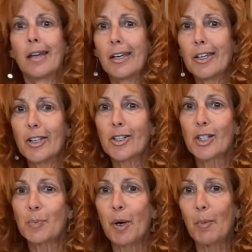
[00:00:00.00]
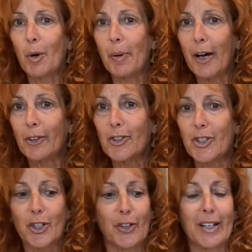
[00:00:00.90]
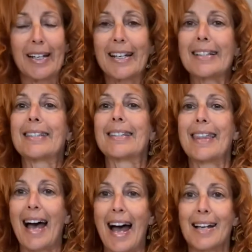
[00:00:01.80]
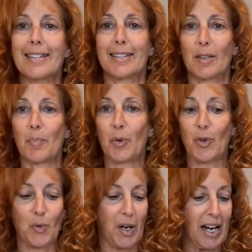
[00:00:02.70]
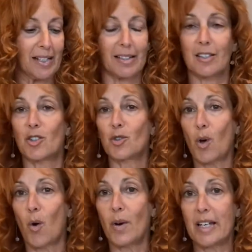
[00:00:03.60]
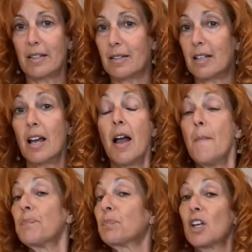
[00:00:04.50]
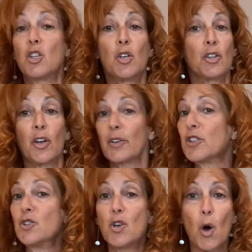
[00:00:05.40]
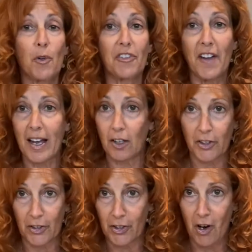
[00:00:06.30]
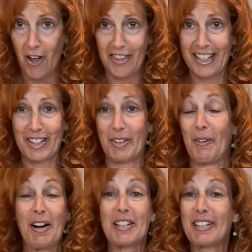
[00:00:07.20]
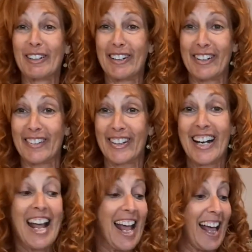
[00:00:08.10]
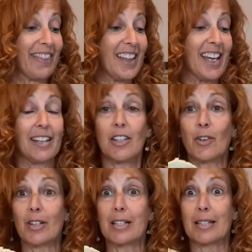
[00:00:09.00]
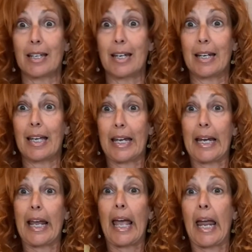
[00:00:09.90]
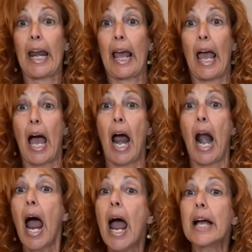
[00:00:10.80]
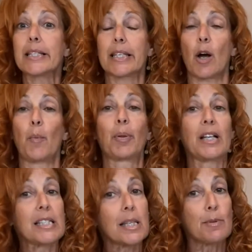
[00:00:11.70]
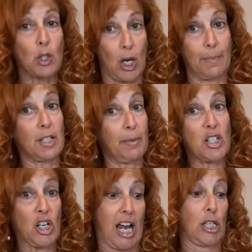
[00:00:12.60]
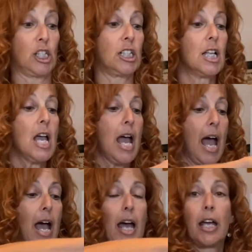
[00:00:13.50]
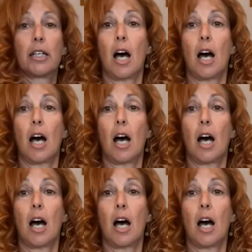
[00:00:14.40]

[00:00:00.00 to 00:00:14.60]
you just put more powdered sugar in. It's that simple, you guys. It's so easy. There is no failure on this whatsoever. And then you can just eat it, eat it, eat it. All right, so please subscribe to my channel and